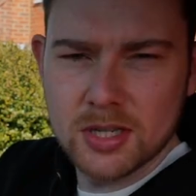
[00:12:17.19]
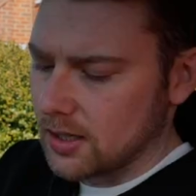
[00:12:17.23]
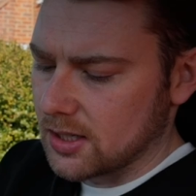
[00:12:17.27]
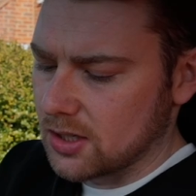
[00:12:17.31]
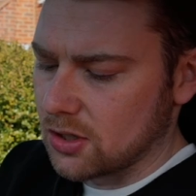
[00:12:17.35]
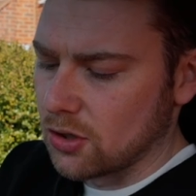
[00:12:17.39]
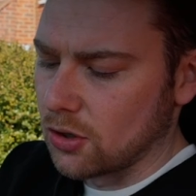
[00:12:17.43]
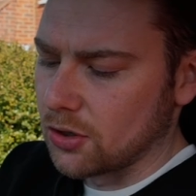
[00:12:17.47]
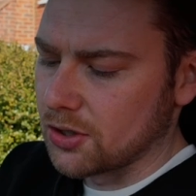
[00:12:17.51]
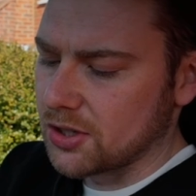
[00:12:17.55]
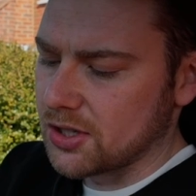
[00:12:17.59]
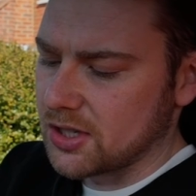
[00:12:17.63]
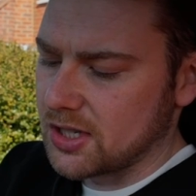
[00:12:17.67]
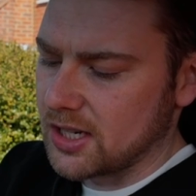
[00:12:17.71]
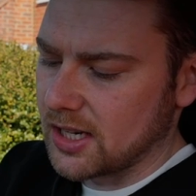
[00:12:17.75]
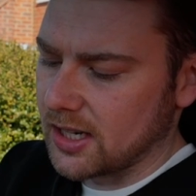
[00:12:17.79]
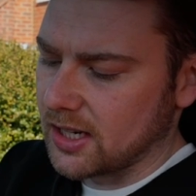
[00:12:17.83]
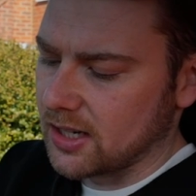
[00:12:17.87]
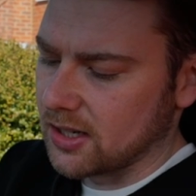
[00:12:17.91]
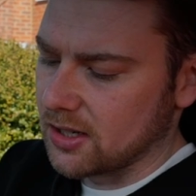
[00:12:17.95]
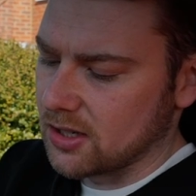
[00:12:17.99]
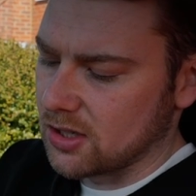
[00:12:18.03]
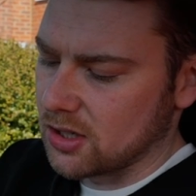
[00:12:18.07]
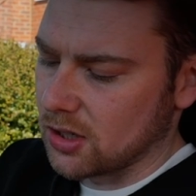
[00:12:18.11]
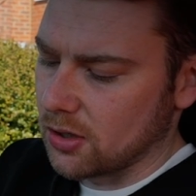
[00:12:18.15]
It's not a
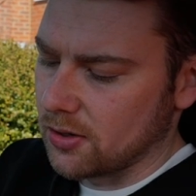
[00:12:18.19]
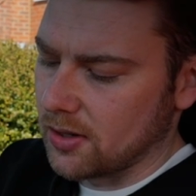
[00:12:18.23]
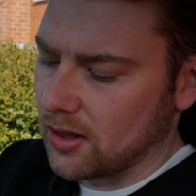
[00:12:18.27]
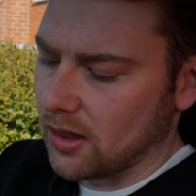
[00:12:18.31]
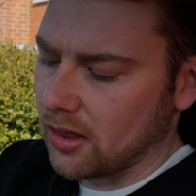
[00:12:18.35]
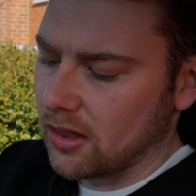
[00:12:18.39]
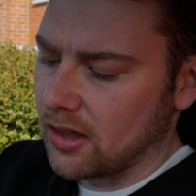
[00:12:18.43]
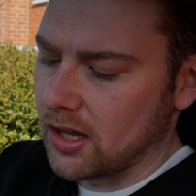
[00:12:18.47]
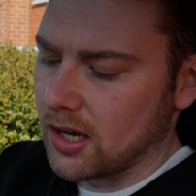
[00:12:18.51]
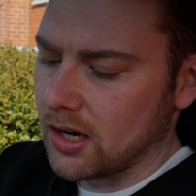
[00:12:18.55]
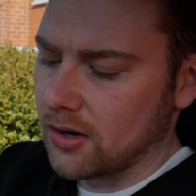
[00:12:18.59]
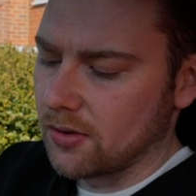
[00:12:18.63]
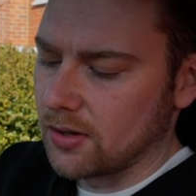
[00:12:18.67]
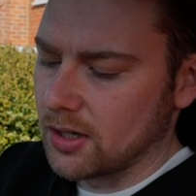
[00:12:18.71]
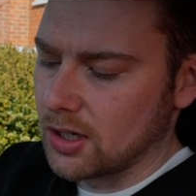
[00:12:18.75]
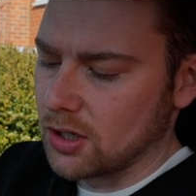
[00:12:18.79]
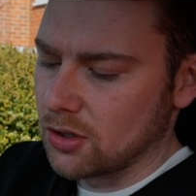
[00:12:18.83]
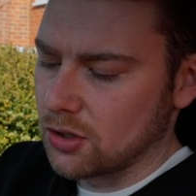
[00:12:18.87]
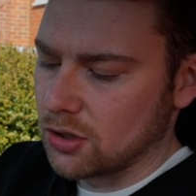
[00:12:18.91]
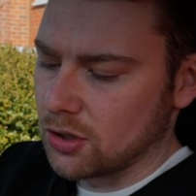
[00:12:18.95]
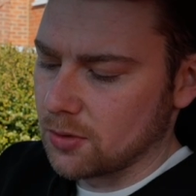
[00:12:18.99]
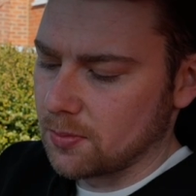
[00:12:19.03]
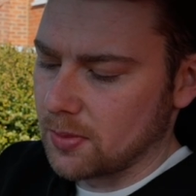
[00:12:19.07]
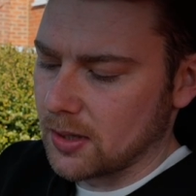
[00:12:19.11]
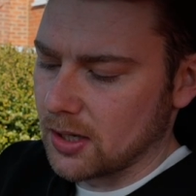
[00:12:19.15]
sticker. So in theory, you
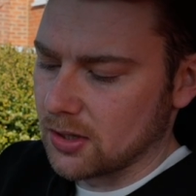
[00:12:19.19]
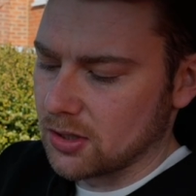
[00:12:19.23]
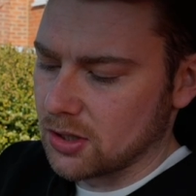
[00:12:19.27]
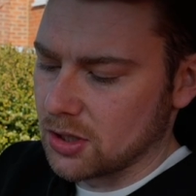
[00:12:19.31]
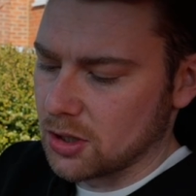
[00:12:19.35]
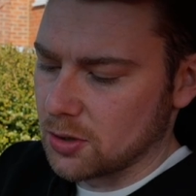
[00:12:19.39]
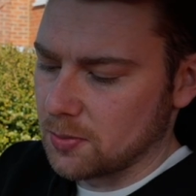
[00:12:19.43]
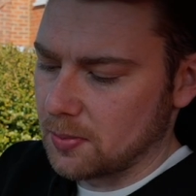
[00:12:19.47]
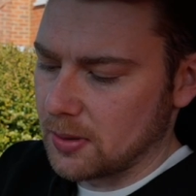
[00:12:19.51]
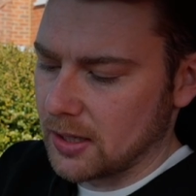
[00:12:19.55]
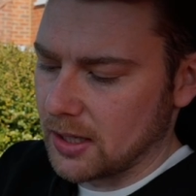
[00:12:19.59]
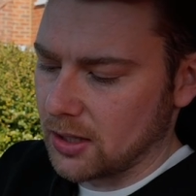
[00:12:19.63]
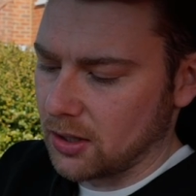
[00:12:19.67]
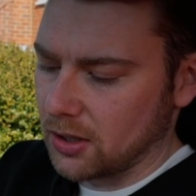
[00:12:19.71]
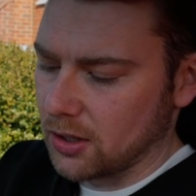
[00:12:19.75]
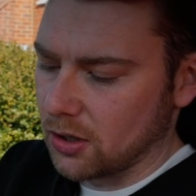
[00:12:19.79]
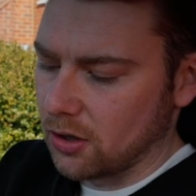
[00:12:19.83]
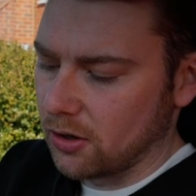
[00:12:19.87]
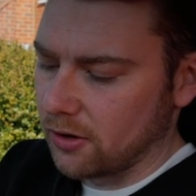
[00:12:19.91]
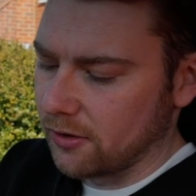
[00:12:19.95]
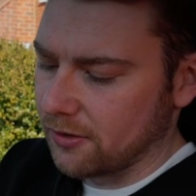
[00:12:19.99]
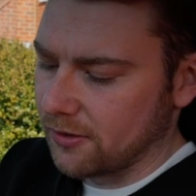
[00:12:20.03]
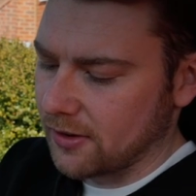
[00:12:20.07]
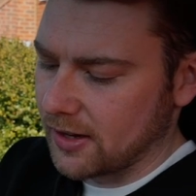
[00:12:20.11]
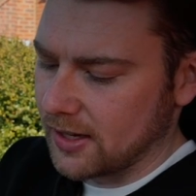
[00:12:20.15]
should be able to just peel it
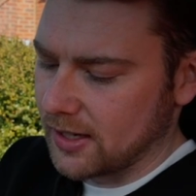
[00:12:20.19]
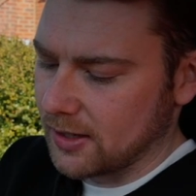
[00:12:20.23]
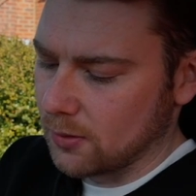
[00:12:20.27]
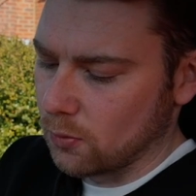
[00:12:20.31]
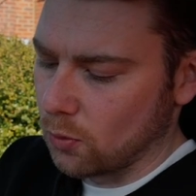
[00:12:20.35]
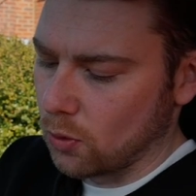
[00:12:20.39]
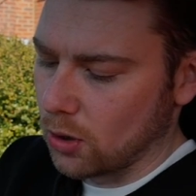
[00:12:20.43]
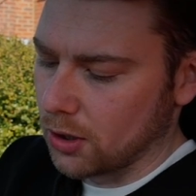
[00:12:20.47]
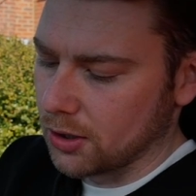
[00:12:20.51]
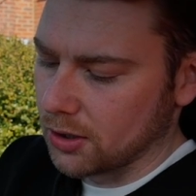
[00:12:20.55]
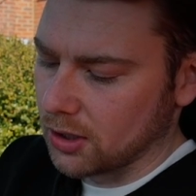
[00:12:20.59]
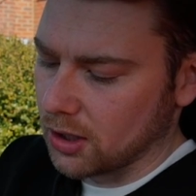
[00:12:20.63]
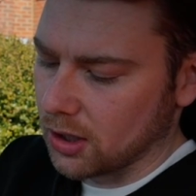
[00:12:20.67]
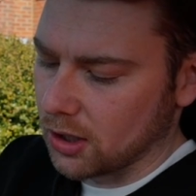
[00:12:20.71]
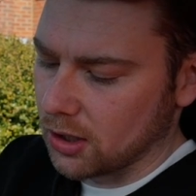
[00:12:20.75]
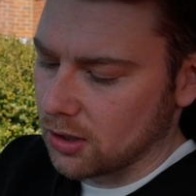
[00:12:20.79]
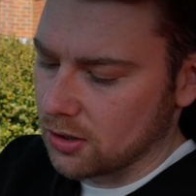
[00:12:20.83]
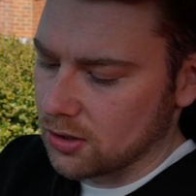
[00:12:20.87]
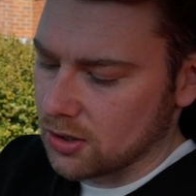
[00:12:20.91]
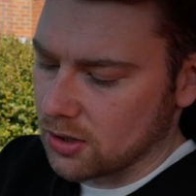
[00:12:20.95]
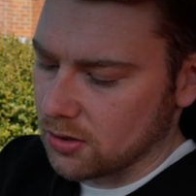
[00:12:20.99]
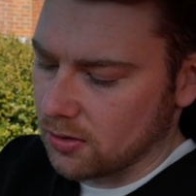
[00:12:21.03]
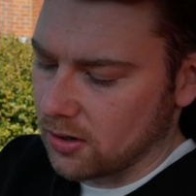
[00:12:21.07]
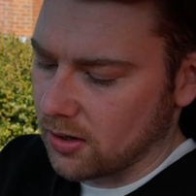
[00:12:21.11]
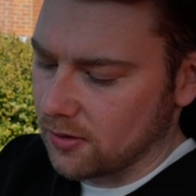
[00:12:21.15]
off in one go.
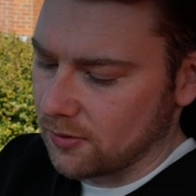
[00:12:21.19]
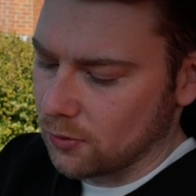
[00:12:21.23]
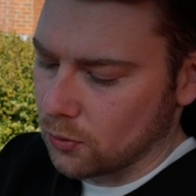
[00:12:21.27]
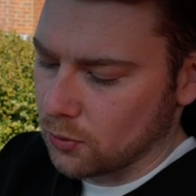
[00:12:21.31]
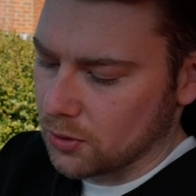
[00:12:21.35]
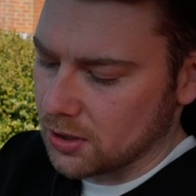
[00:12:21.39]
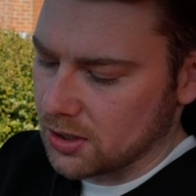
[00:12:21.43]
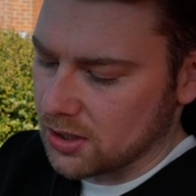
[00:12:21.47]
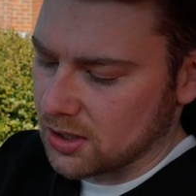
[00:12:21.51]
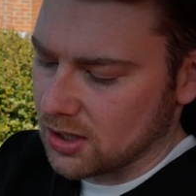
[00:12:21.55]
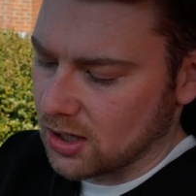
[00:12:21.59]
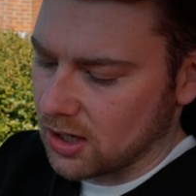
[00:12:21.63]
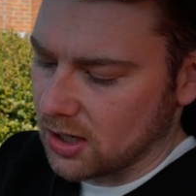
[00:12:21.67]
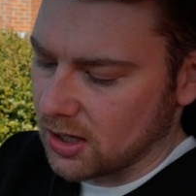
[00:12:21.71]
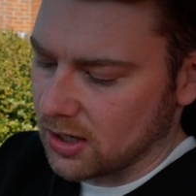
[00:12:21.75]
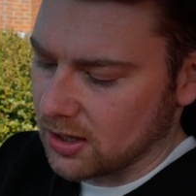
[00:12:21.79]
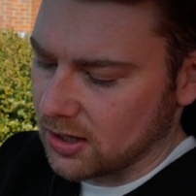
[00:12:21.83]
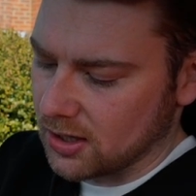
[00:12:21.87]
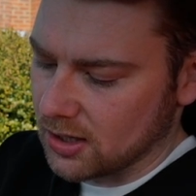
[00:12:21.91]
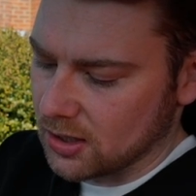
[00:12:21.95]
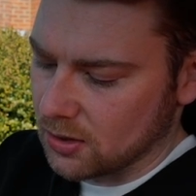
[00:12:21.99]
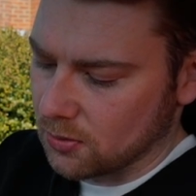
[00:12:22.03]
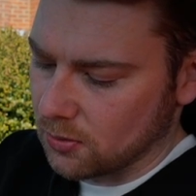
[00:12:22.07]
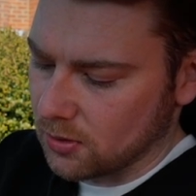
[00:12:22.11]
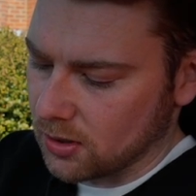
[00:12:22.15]
So I've already started
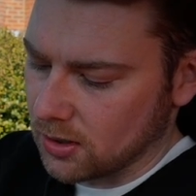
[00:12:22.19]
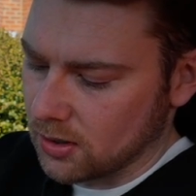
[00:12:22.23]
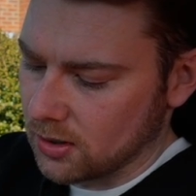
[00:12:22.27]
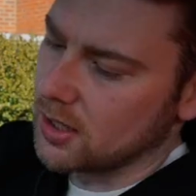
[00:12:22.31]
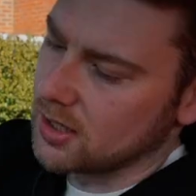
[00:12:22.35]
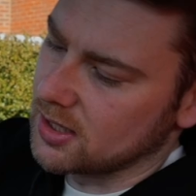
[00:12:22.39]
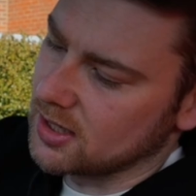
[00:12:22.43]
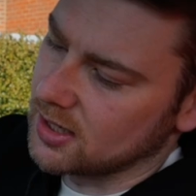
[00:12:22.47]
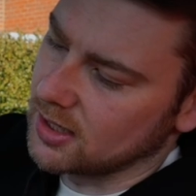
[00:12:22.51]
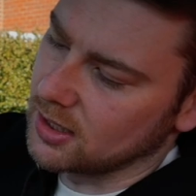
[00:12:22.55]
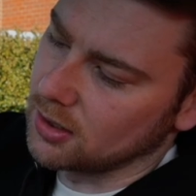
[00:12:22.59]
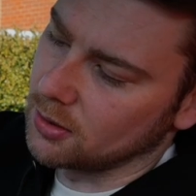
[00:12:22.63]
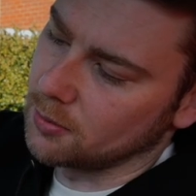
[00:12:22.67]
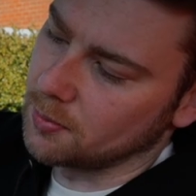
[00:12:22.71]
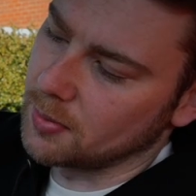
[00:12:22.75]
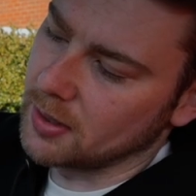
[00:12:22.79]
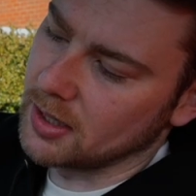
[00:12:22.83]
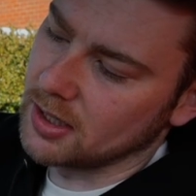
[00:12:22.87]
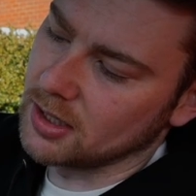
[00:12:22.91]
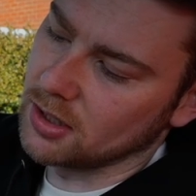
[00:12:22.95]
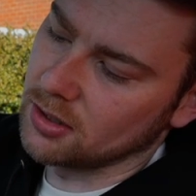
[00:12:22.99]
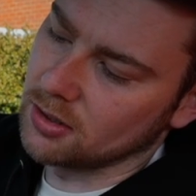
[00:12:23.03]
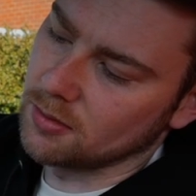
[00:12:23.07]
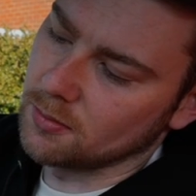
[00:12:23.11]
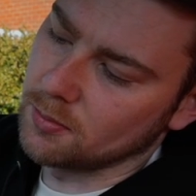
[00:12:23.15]
this one. There's a little
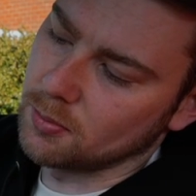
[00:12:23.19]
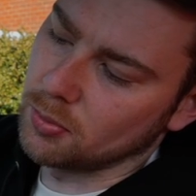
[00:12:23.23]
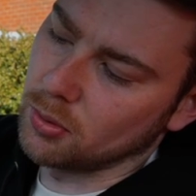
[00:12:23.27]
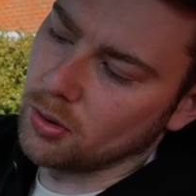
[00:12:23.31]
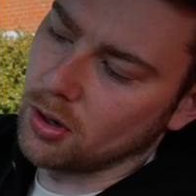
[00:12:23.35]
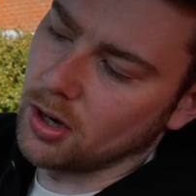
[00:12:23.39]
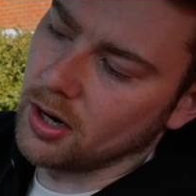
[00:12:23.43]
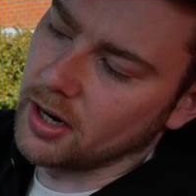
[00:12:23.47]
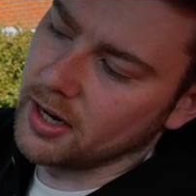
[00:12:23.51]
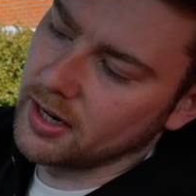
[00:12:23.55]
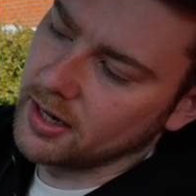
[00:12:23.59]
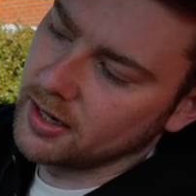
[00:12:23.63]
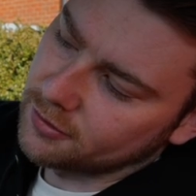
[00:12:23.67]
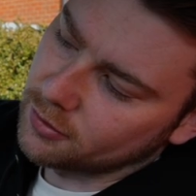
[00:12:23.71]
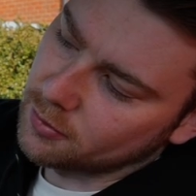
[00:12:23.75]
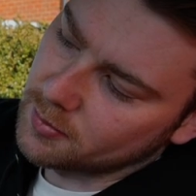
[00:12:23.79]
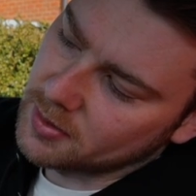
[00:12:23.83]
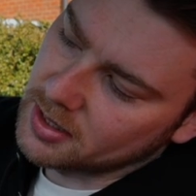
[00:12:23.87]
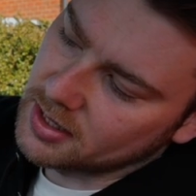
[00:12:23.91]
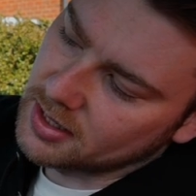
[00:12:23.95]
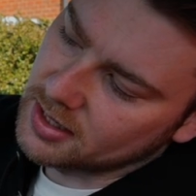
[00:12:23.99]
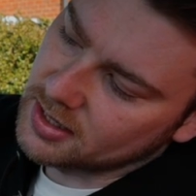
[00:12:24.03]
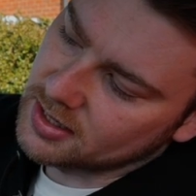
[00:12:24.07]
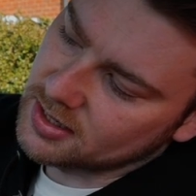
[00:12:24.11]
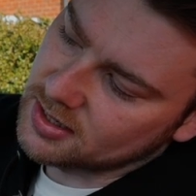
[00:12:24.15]
bit you can pry from
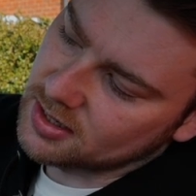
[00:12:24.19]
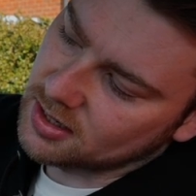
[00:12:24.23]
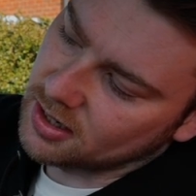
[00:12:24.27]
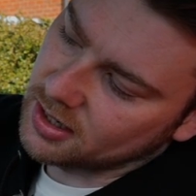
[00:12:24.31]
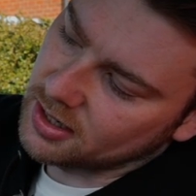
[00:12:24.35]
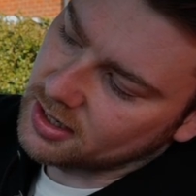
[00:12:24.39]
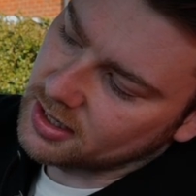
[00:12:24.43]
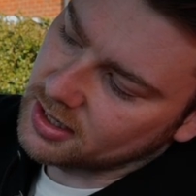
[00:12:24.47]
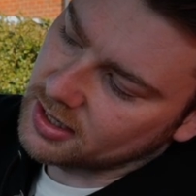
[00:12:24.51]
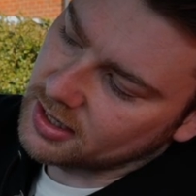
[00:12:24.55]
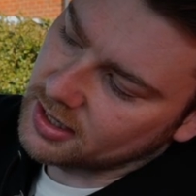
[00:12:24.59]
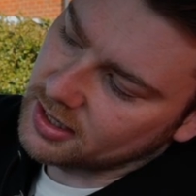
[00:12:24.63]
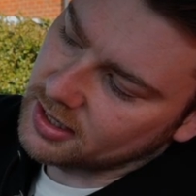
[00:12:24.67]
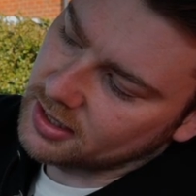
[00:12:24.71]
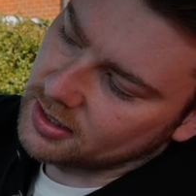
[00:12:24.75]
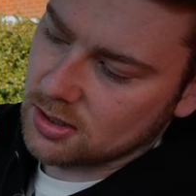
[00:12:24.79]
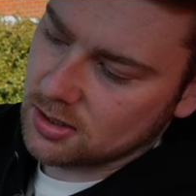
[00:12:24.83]
in this side here.